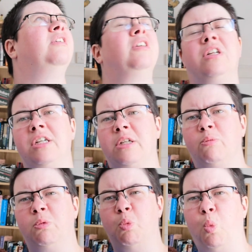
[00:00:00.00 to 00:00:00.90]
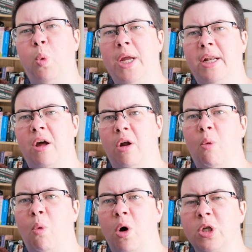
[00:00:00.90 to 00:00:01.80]
It's like some weird kind
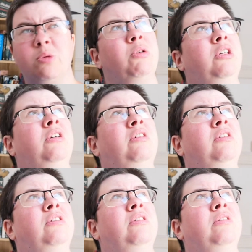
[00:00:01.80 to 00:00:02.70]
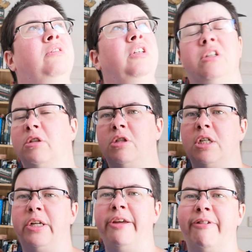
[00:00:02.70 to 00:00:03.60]
of wasp. I'll
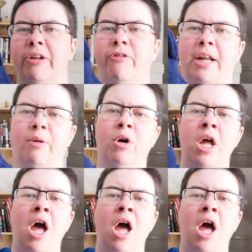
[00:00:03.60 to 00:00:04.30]
just leave it for now.